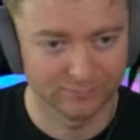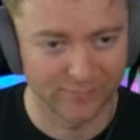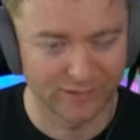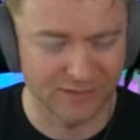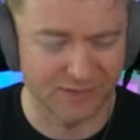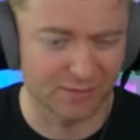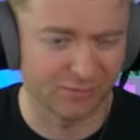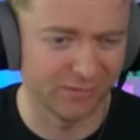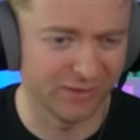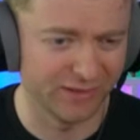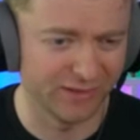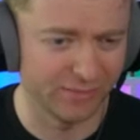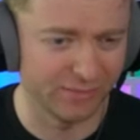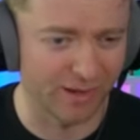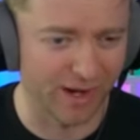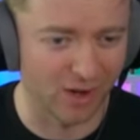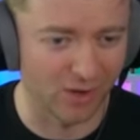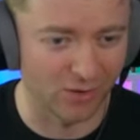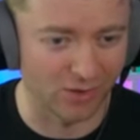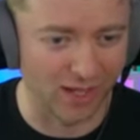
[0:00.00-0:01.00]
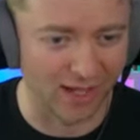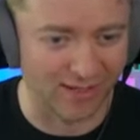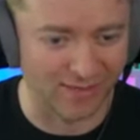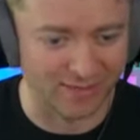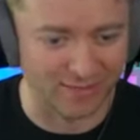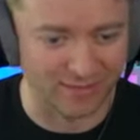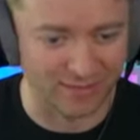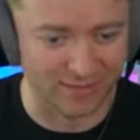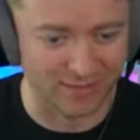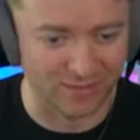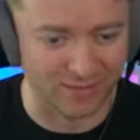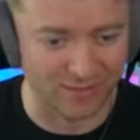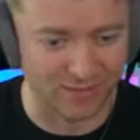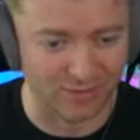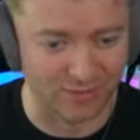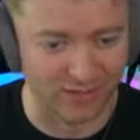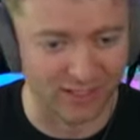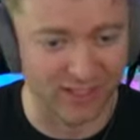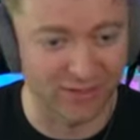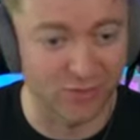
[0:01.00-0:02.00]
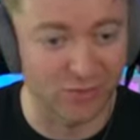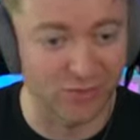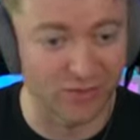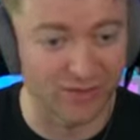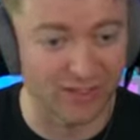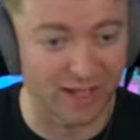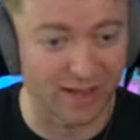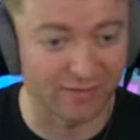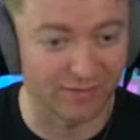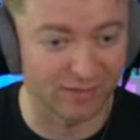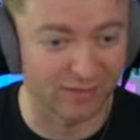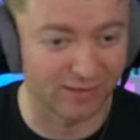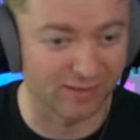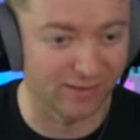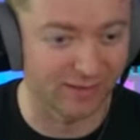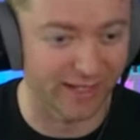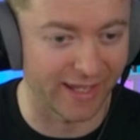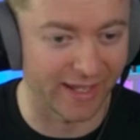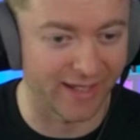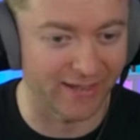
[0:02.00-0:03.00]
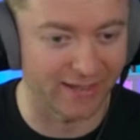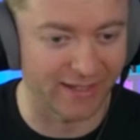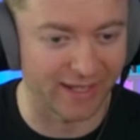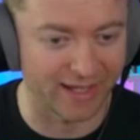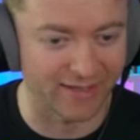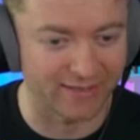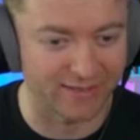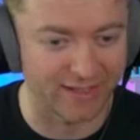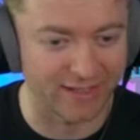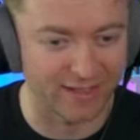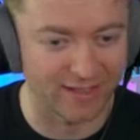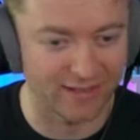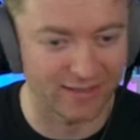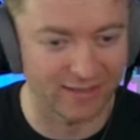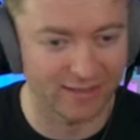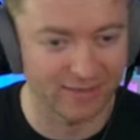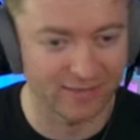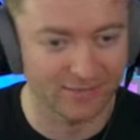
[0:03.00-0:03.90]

He's completely paralyzed here, so king g7, again, he can't take.